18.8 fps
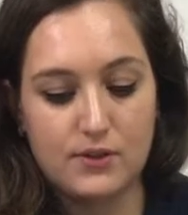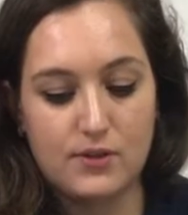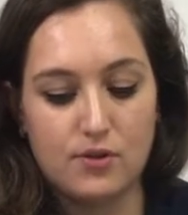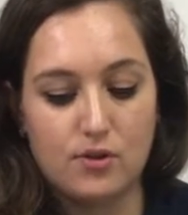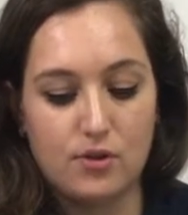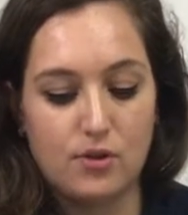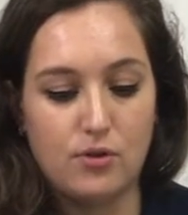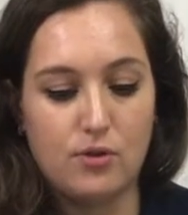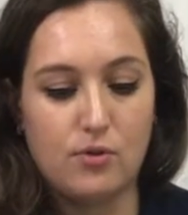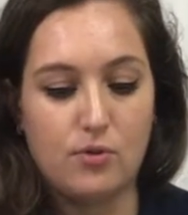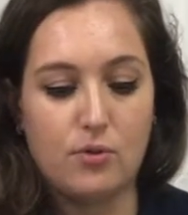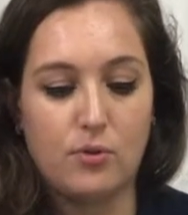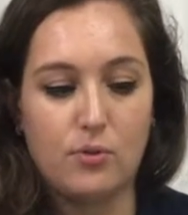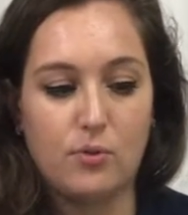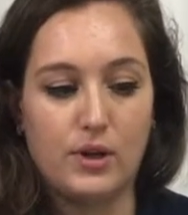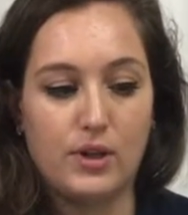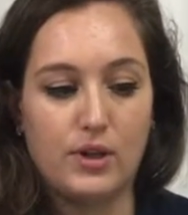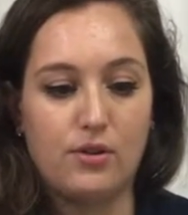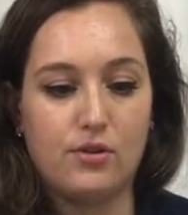so
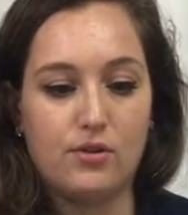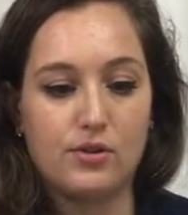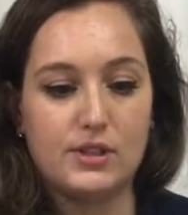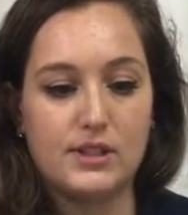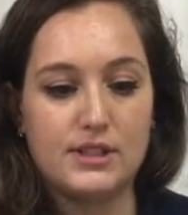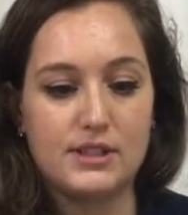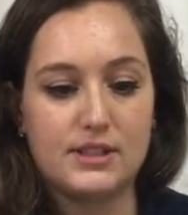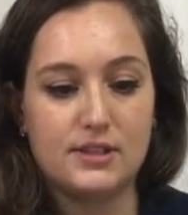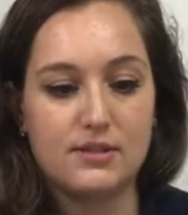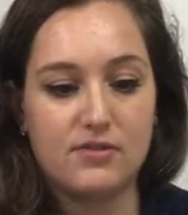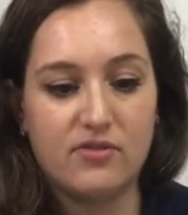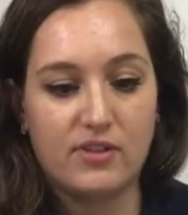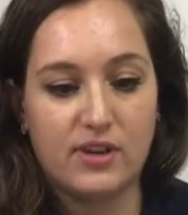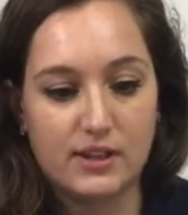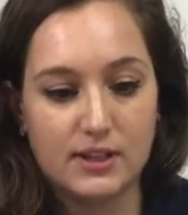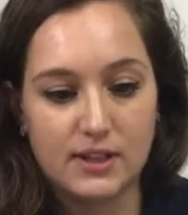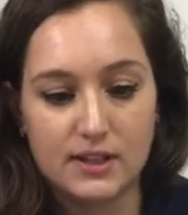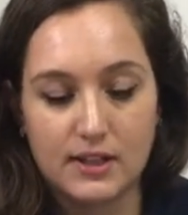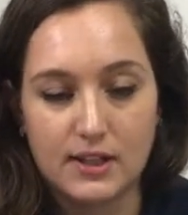when you're
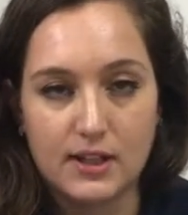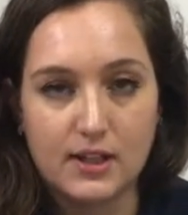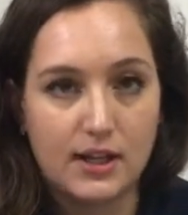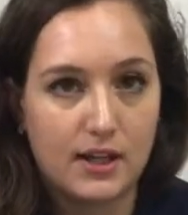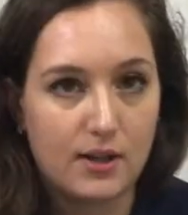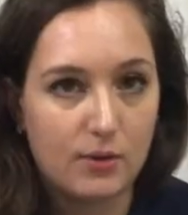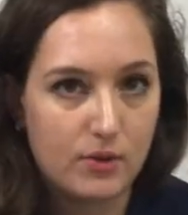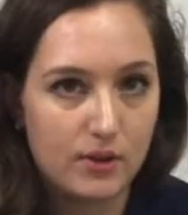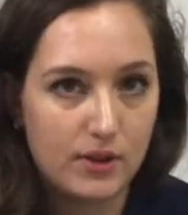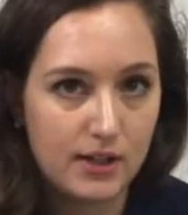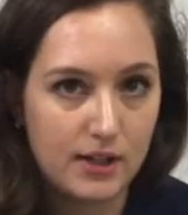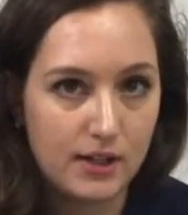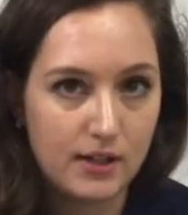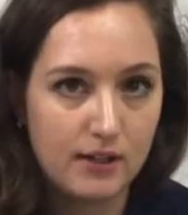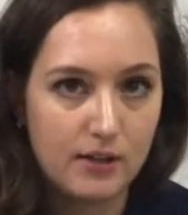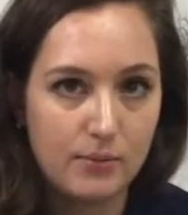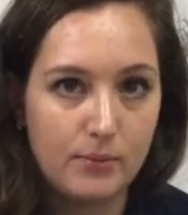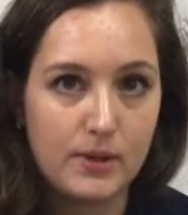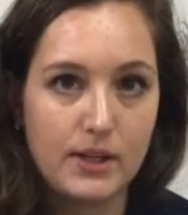disinfecting the client, when they
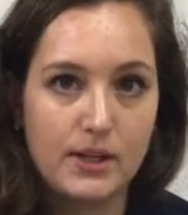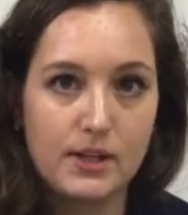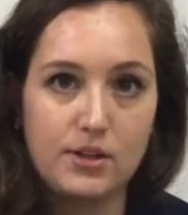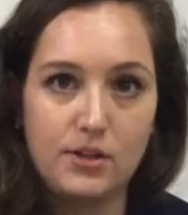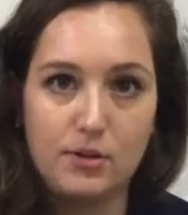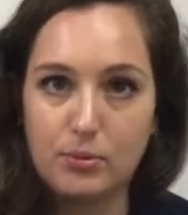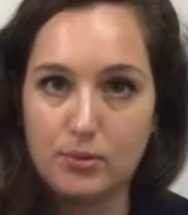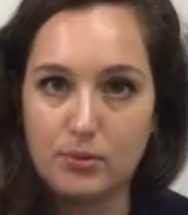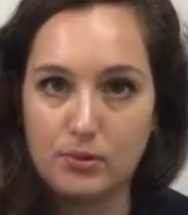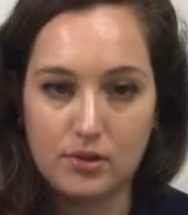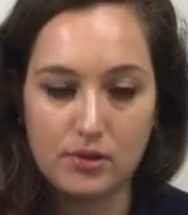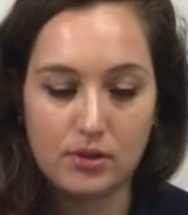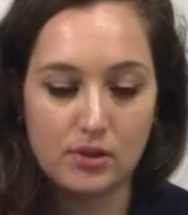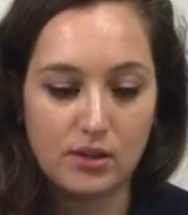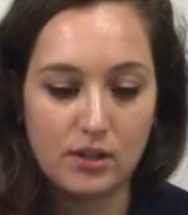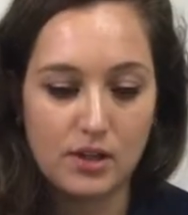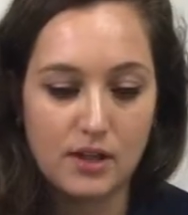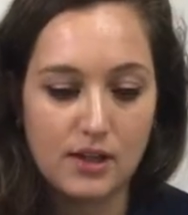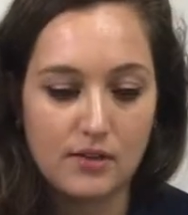come in, you put on
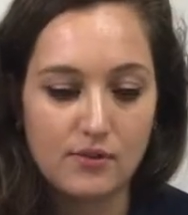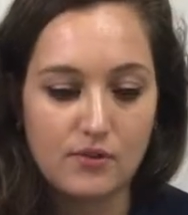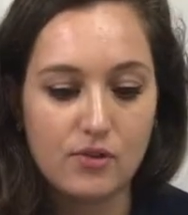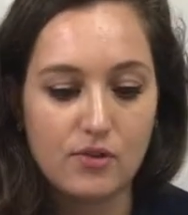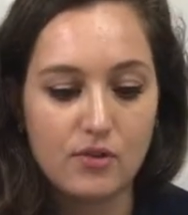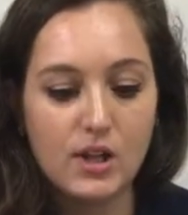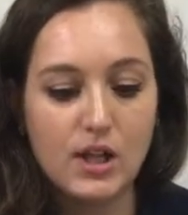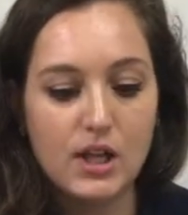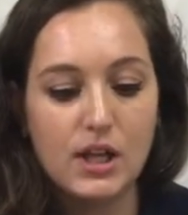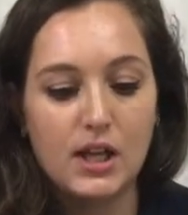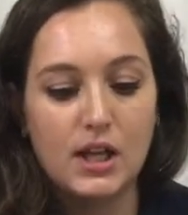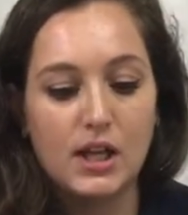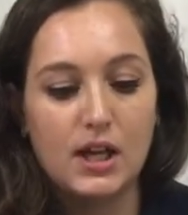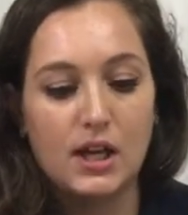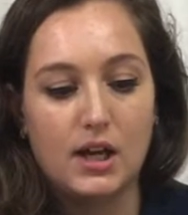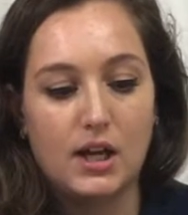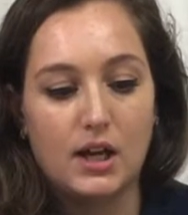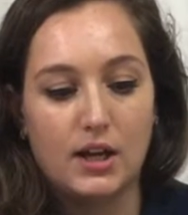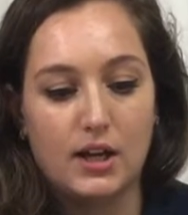gloves.
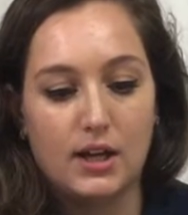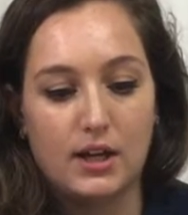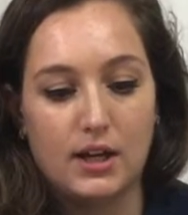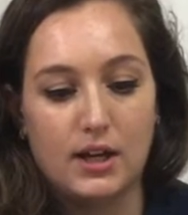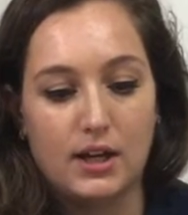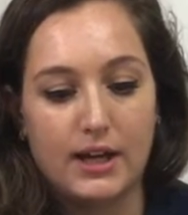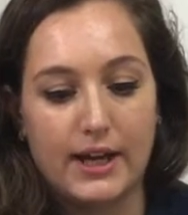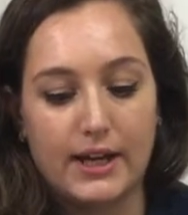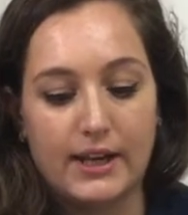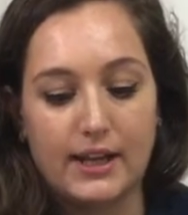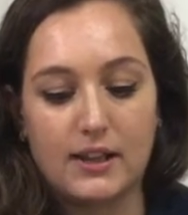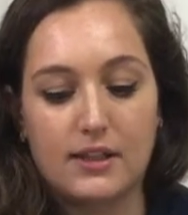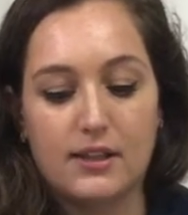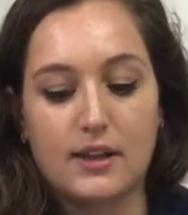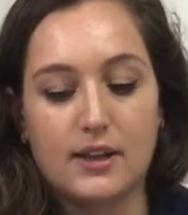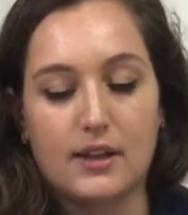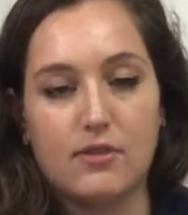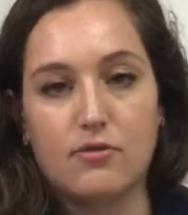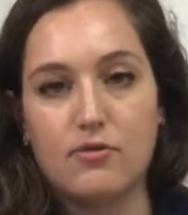
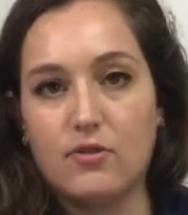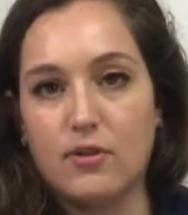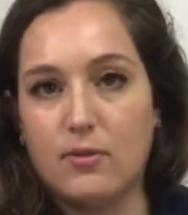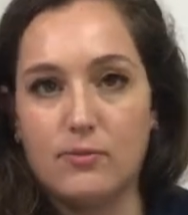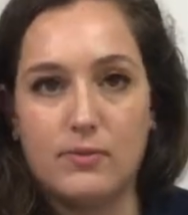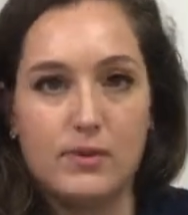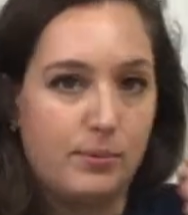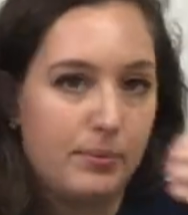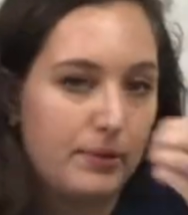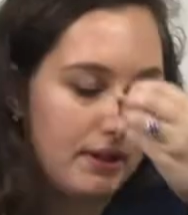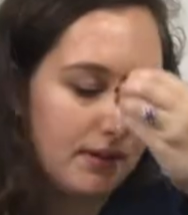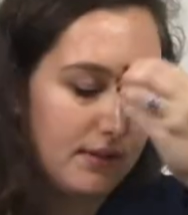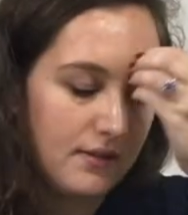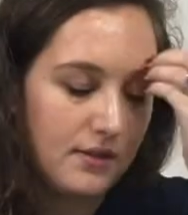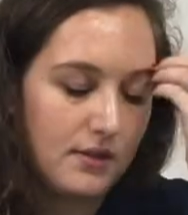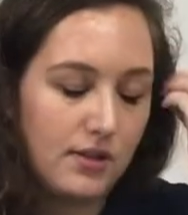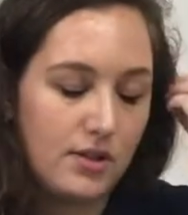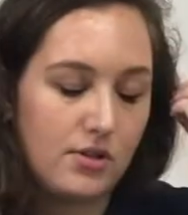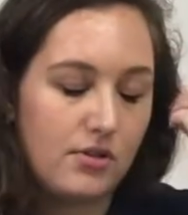Anything from the
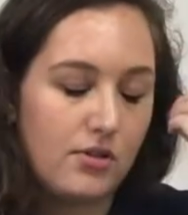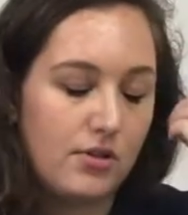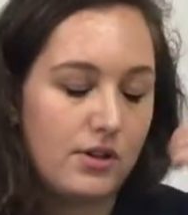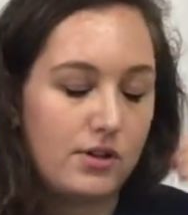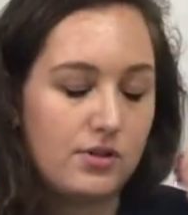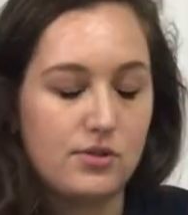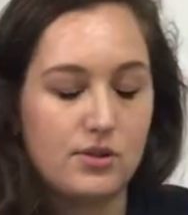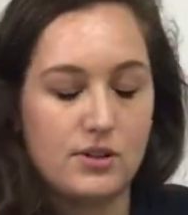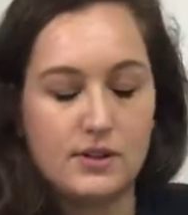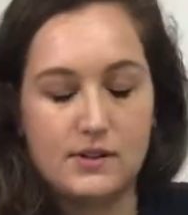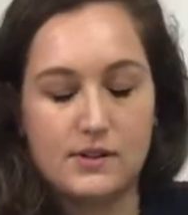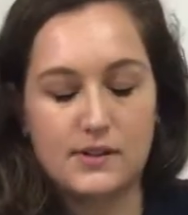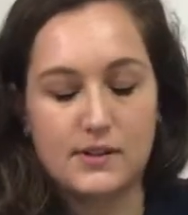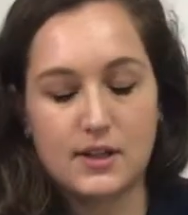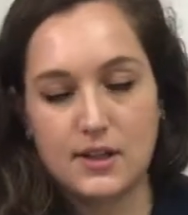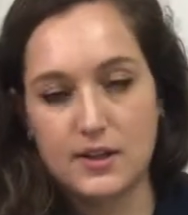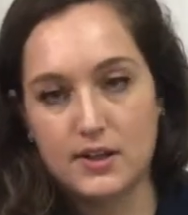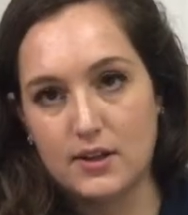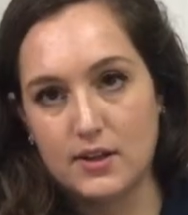pencil you're going to
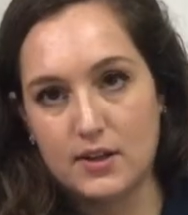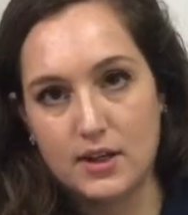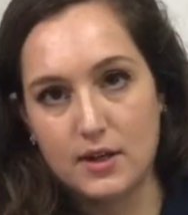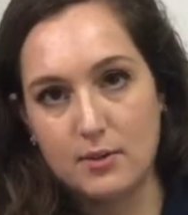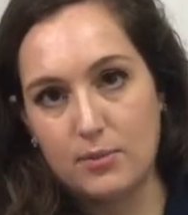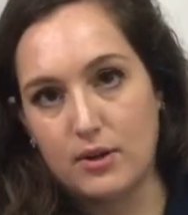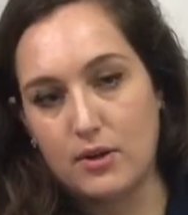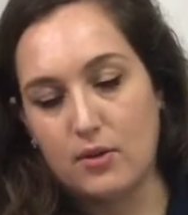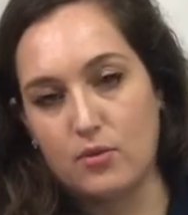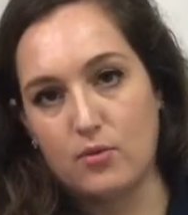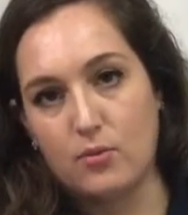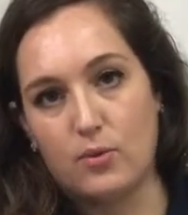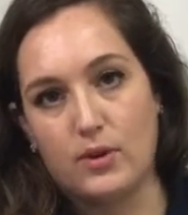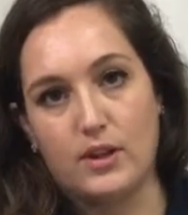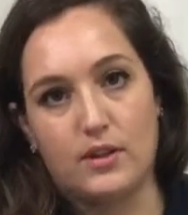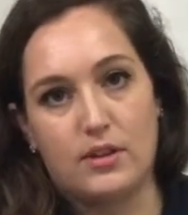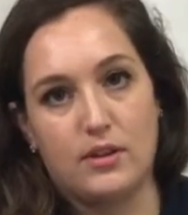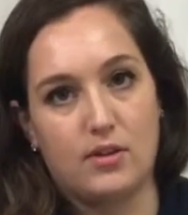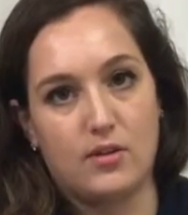design the eyebrows
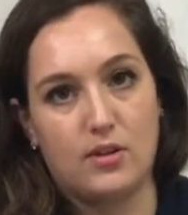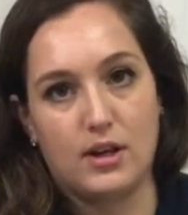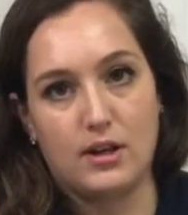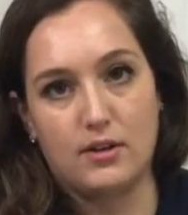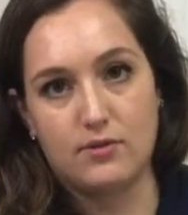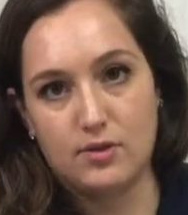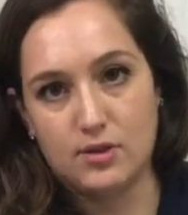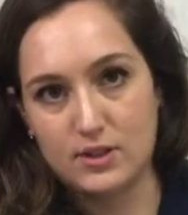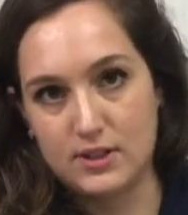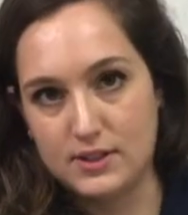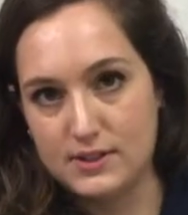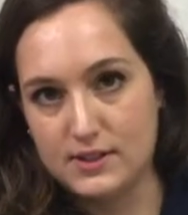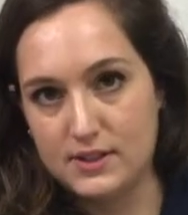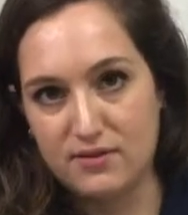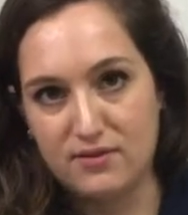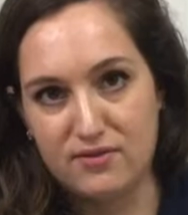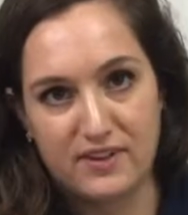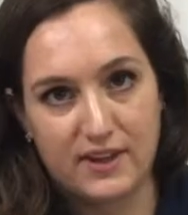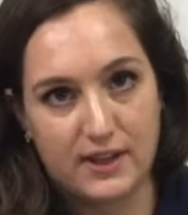with, you have to
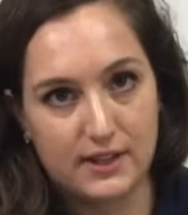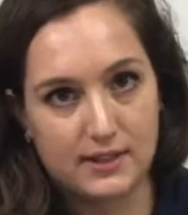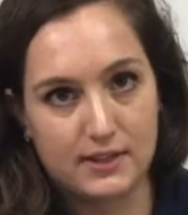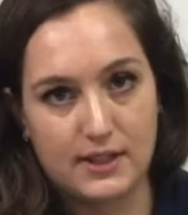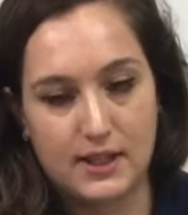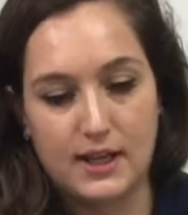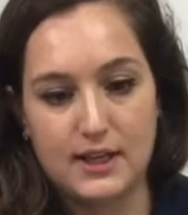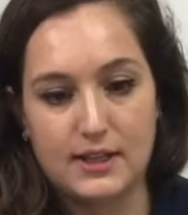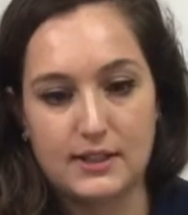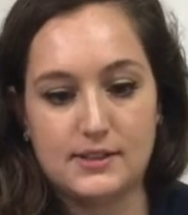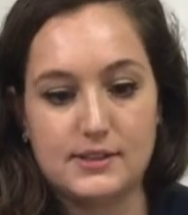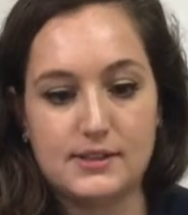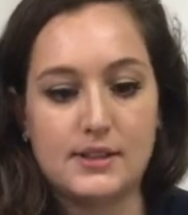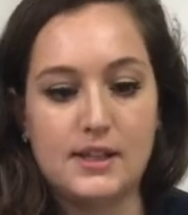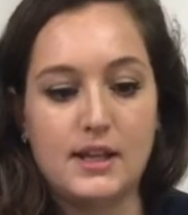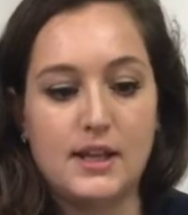disinfect that